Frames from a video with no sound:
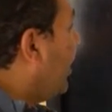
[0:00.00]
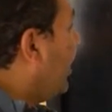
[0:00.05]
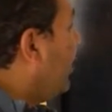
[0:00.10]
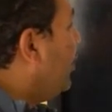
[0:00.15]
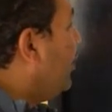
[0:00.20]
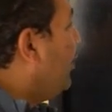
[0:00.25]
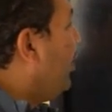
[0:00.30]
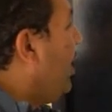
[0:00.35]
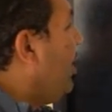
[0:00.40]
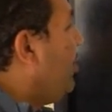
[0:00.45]

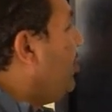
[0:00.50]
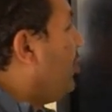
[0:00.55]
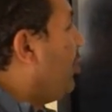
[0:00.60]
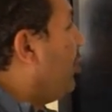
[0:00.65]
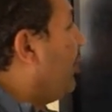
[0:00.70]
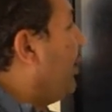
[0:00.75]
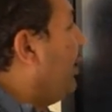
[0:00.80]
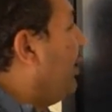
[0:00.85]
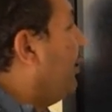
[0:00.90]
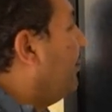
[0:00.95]

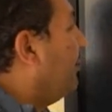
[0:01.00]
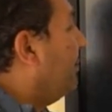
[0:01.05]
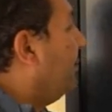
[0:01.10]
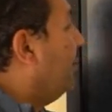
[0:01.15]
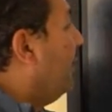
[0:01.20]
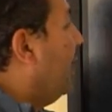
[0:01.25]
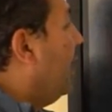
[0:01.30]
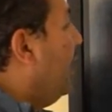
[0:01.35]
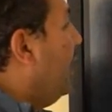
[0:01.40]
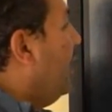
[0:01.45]
Century.
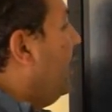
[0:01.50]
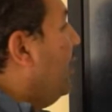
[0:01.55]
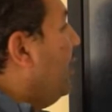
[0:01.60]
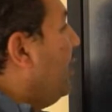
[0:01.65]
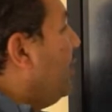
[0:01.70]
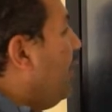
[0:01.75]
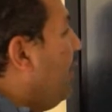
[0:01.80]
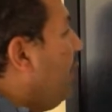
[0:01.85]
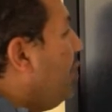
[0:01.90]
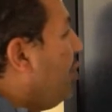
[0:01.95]

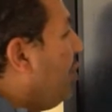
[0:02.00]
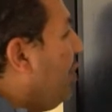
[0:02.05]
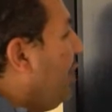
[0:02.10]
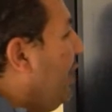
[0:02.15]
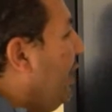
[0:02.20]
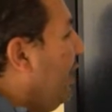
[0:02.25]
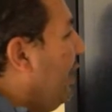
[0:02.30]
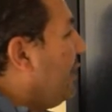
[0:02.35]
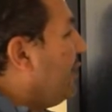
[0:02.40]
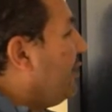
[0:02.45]
Century,
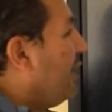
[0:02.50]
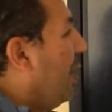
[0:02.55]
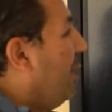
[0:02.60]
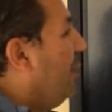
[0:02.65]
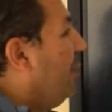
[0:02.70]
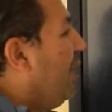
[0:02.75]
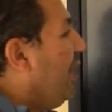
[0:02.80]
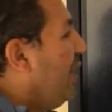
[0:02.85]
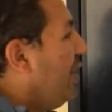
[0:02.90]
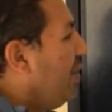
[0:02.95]
it's a
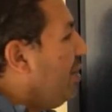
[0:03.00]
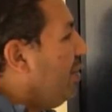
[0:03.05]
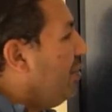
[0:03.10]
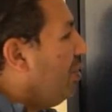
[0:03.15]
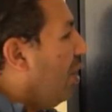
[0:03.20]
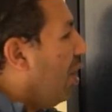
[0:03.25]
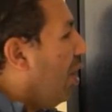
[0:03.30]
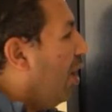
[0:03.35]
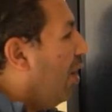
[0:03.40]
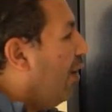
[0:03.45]

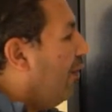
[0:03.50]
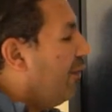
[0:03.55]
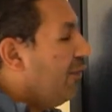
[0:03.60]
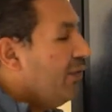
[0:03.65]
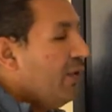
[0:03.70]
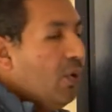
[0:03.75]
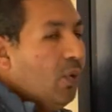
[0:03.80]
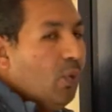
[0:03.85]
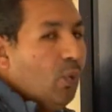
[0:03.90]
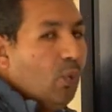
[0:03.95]
period
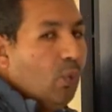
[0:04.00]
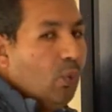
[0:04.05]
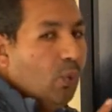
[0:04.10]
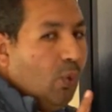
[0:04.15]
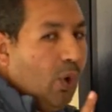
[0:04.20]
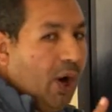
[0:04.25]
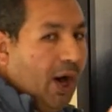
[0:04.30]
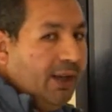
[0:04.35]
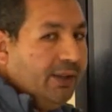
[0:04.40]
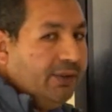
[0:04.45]
of
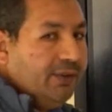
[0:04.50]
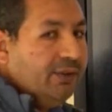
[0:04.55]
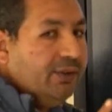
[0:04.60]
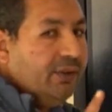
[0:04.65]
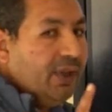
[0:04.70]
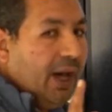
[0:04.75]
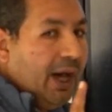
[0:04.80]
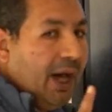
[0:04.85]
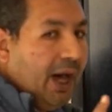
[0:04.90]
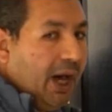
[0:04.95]

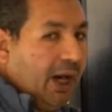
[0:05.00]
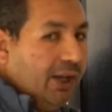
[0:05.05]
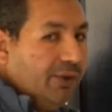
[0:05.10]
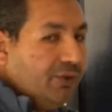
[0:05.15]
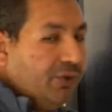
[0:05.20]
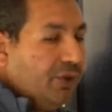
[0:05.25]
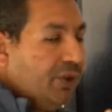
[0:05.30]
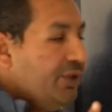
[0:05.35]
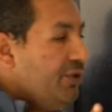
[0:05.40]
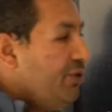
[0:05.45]

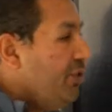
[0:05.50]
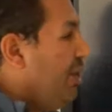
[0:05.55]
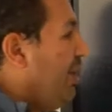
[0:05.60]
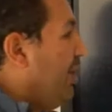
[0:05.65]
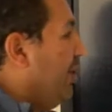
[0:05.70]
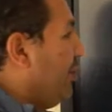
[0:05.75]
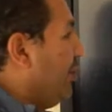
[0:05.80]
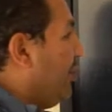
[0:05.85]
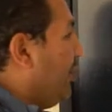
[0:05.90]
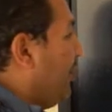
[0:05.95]
100
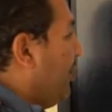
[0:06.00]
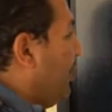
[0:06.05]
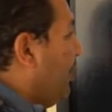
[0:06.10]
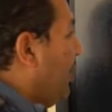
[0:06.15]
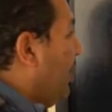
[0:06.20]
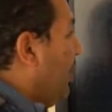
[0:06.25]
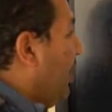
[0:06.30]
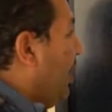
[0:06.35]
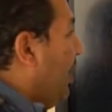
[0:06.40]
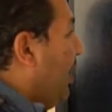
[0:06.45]
years.
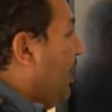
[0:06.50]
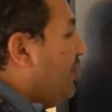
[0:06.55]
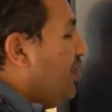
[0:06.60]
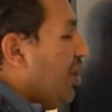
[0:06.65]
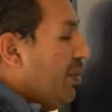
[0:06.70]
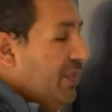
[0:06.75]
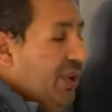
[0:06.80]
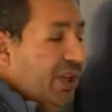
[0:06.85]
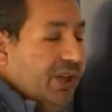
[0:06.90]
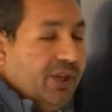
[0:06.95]
It's
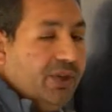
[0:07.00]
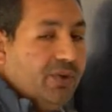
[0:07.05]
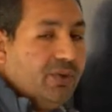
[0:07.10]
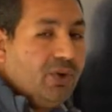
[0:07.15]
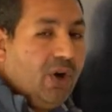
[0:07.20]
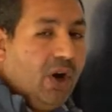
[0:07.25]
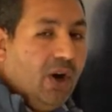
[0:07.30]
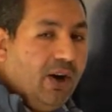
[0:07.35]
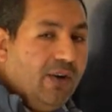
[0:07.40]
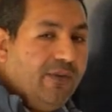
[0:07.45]
a
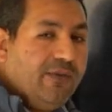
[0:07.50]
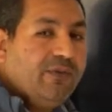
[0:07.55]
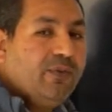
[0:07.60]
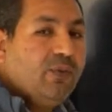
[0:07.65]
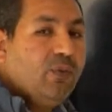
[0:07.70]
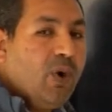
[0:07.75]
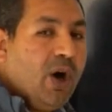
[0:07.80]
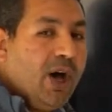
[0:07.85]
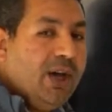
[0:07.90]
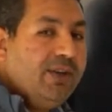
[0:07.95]
period of
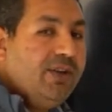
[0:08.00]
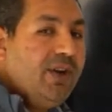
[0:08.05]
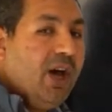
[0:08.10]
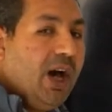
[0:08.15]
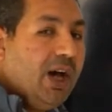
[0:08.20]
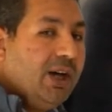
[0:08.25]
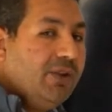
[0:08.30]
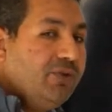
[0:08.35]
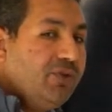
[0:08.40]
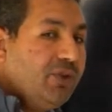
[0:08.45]

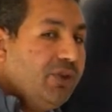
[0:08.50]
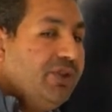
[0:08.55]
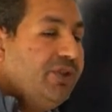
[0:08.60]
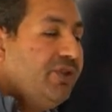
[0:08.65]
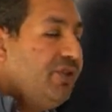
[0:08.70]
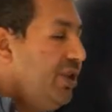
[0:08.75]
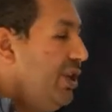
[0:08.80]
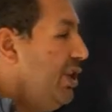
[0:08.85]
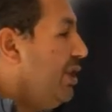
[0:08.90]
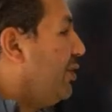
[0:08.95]

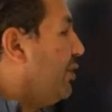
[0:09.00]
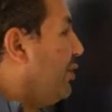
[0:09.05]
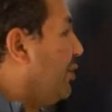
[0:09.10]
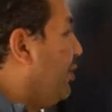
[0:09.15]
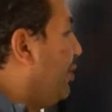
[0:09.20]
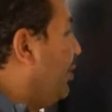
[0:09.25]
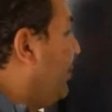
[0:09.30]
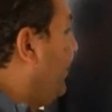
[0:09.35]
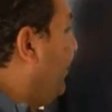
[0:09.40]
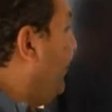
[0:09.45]
100 years.